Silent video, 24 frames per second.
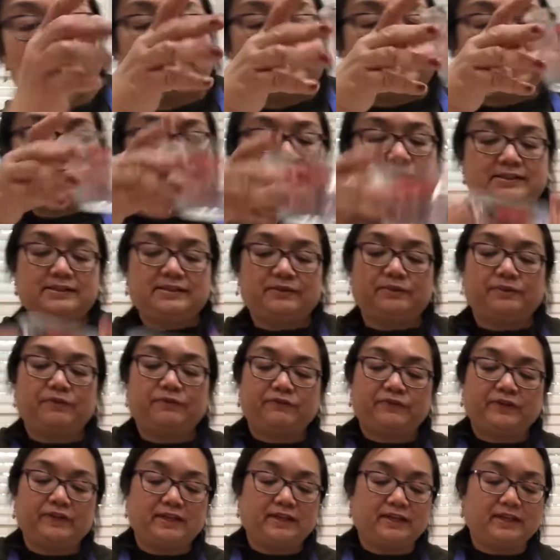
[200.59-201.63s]
Okay, so we'll
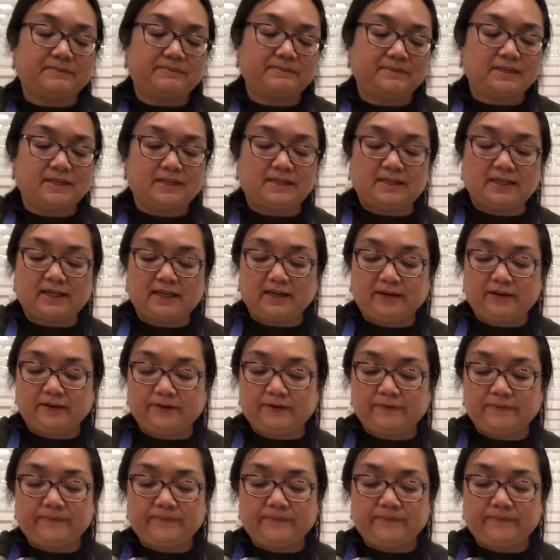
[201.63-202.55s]
fill it up to there.